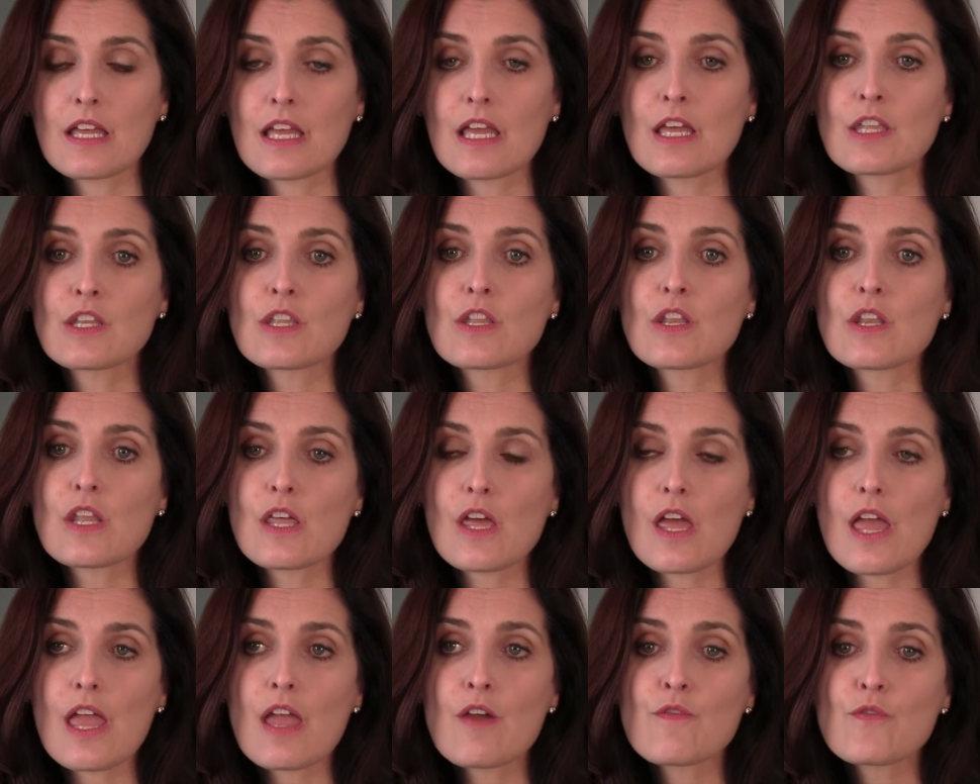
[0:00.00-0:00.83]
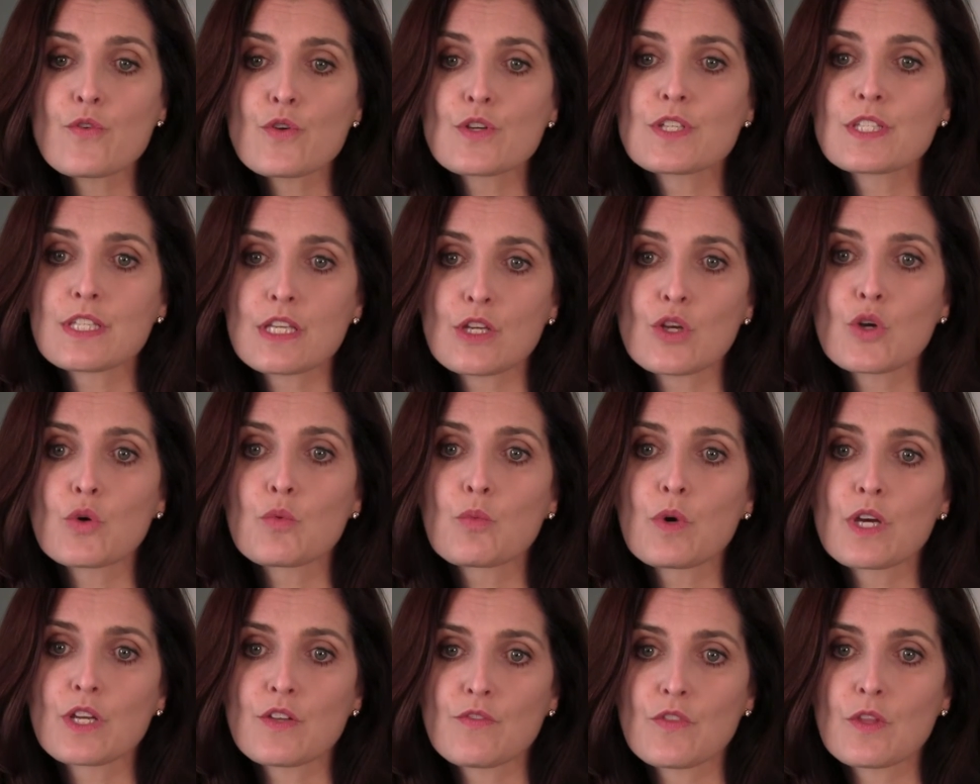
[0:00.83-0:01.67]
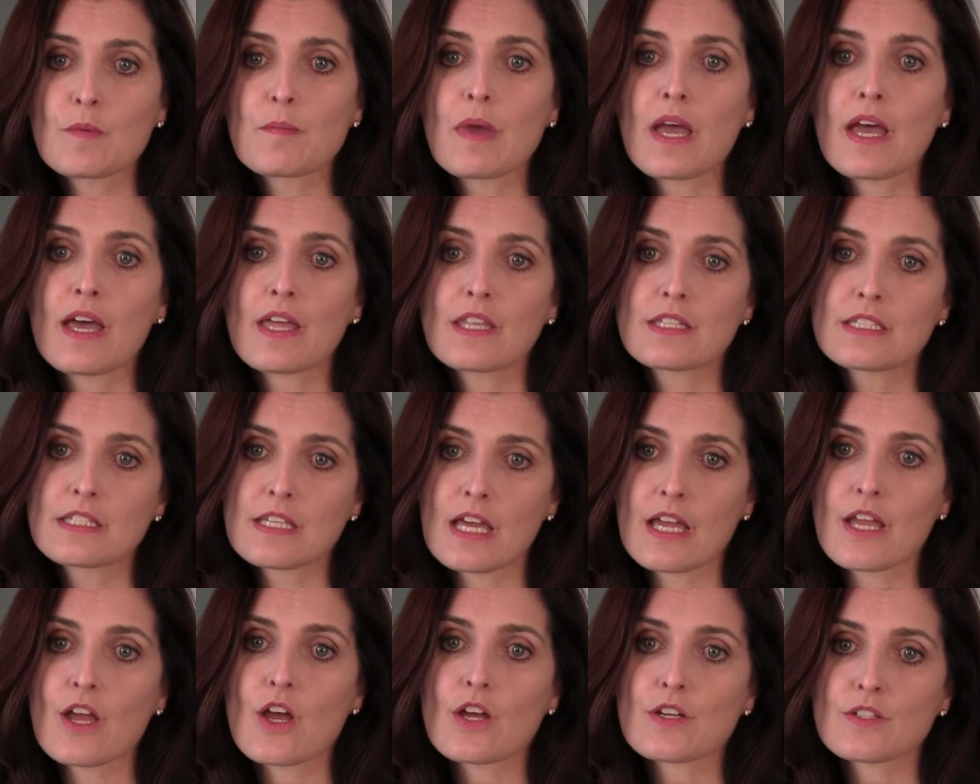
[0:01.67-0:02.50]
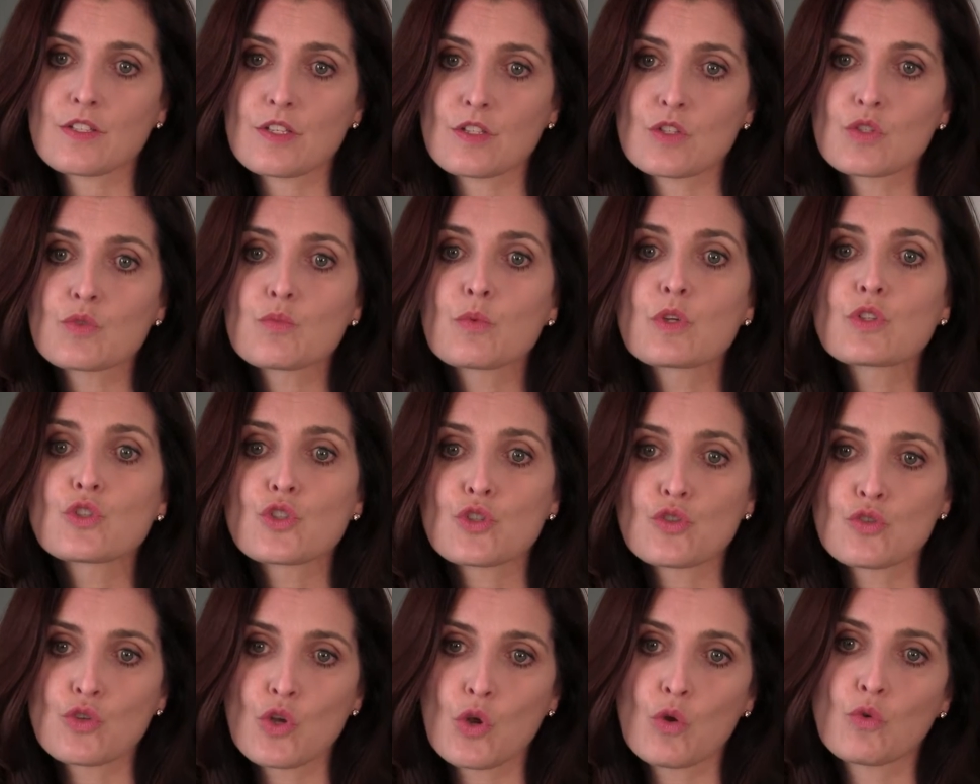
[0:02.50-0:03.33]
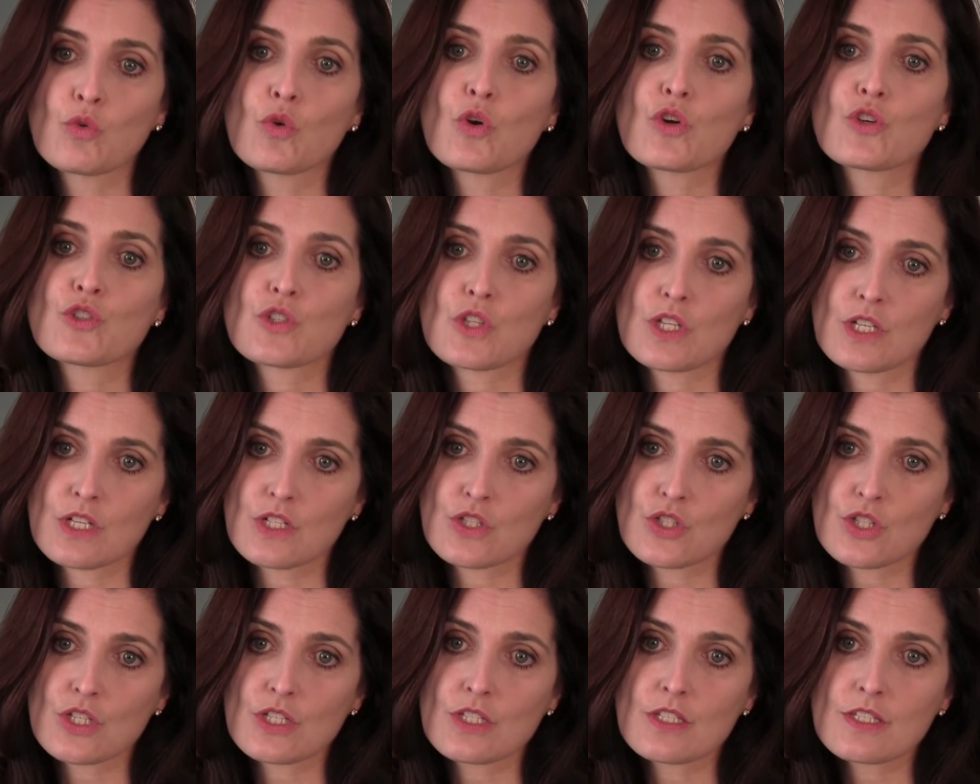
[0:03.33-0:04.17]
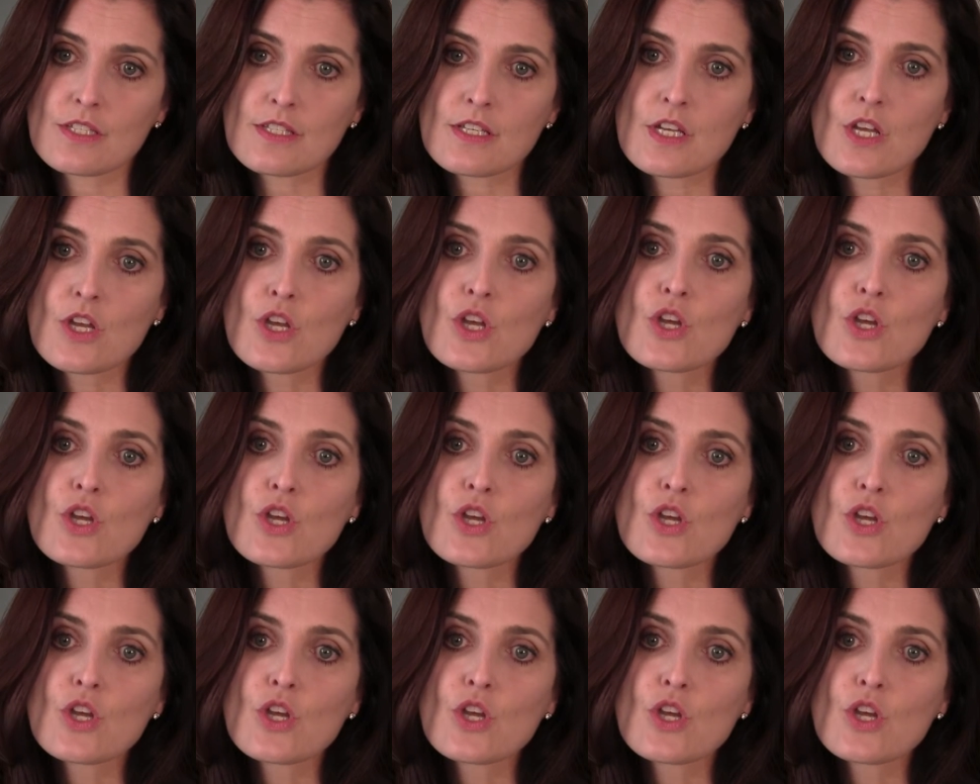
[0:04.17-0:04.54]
and every single one of them had dioxins, which are known carcinogens.